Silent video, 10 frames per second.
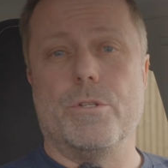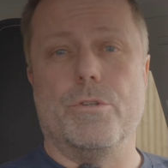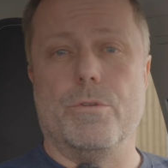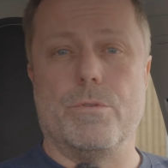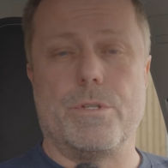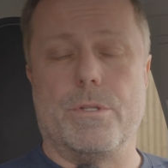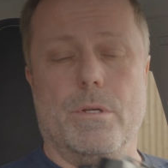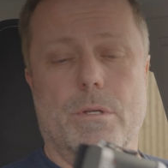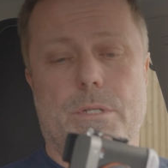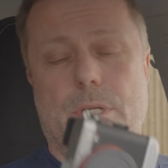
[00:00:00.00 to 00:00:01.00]
to use
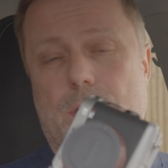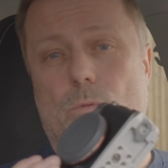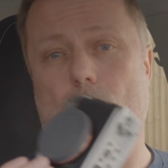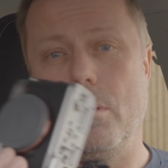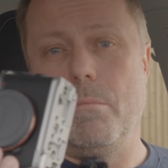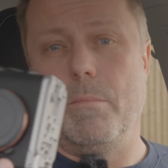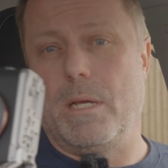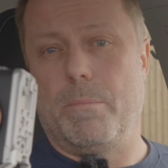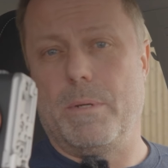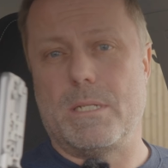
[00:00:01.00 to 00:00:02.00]
the 61
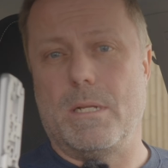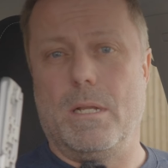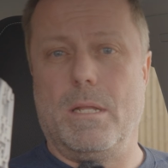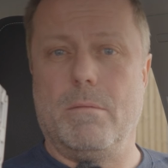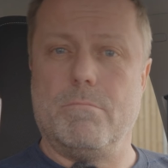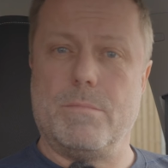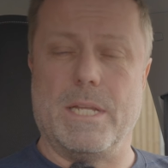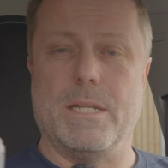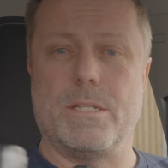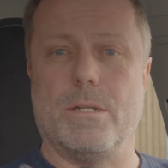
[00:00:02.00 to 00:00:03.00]
megapixel
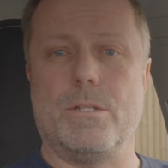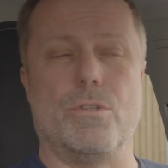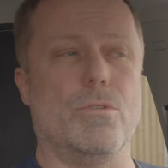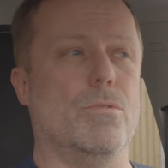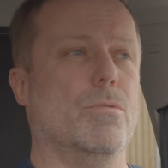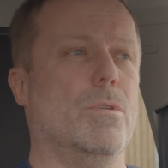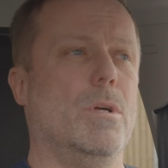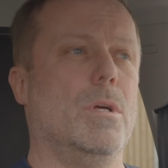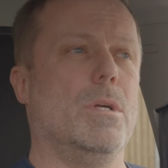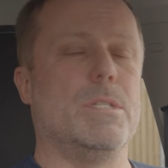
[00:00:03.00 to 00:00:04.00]
sensor to
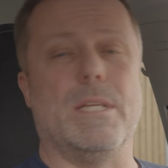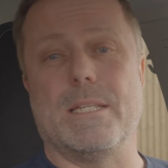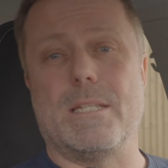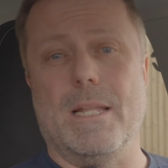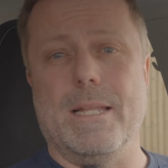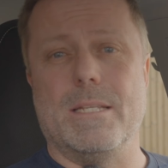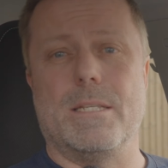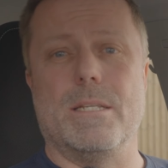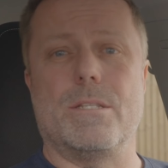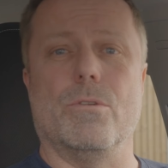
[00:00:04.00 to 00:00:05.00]
test
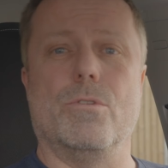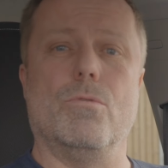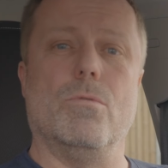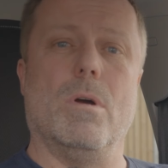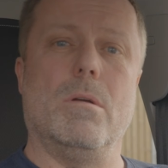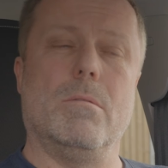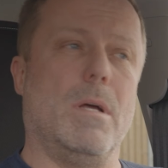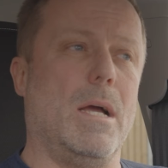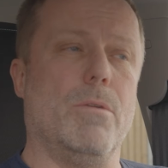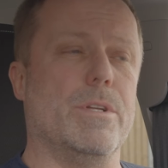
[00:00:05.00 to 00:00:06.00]
lenses or do
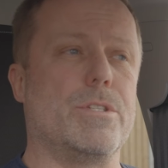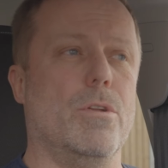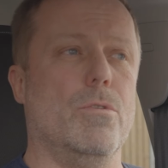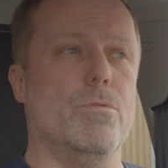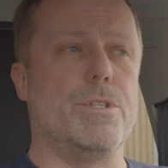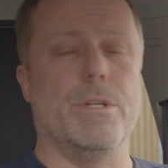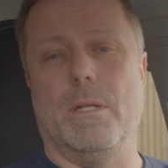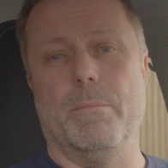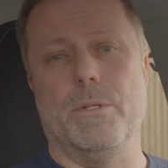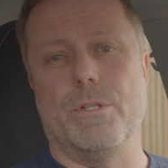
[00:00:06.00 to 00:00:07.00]
high resolution
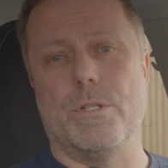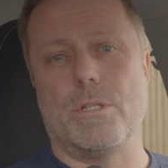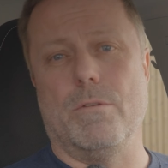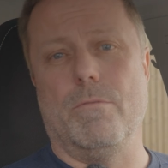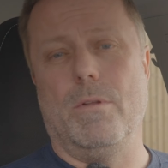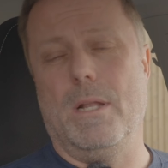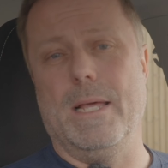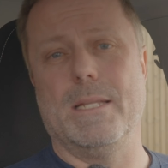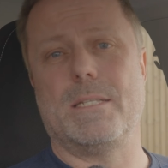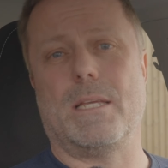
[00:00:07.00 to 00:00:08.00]
images of
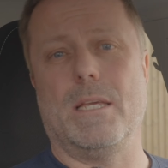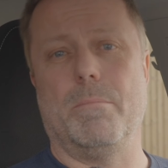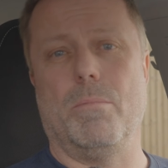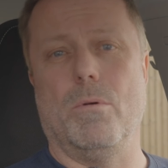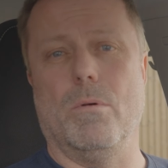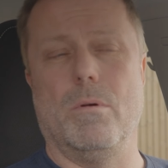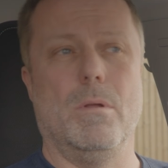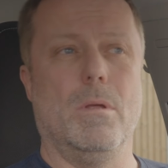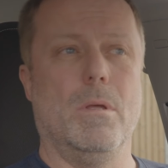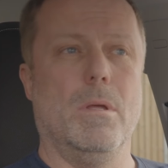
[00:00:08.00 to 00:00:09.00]
landscape or
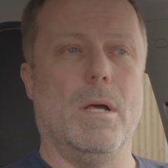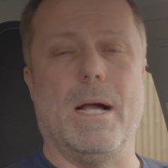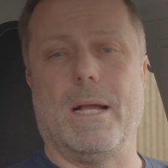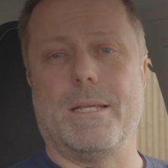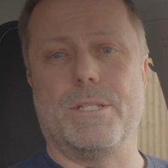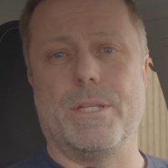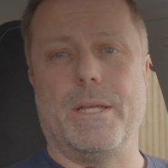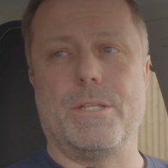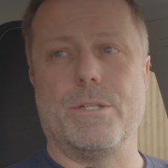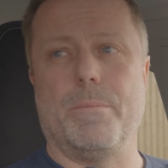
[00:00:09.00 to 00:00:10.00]

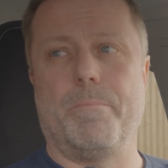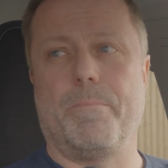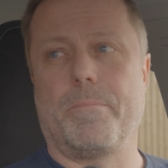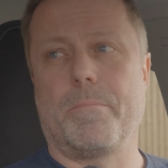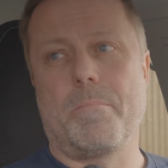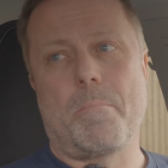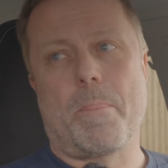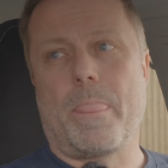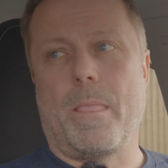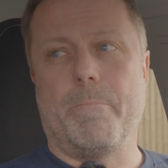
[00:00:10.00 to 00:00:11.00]
architecture,
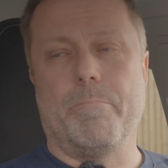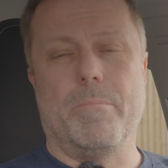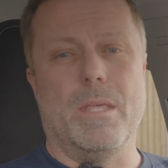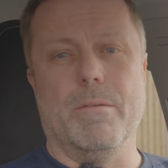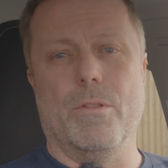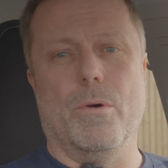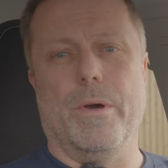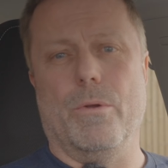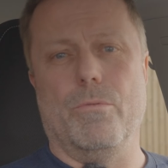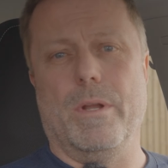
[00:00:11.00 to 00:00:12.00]
even though I
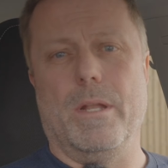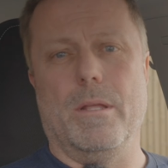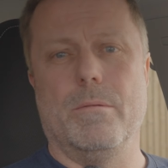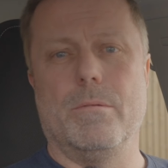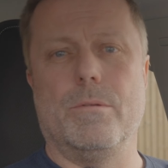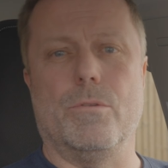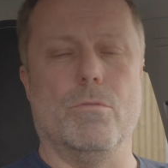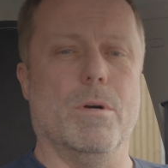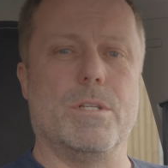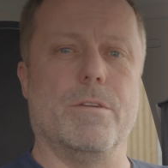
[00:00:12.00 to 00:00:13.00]
don't really do
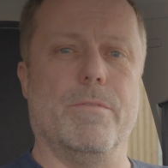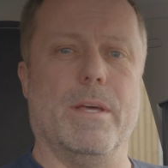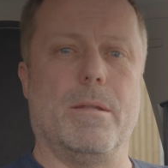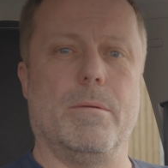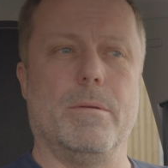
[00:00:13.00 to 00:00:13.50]
much of that,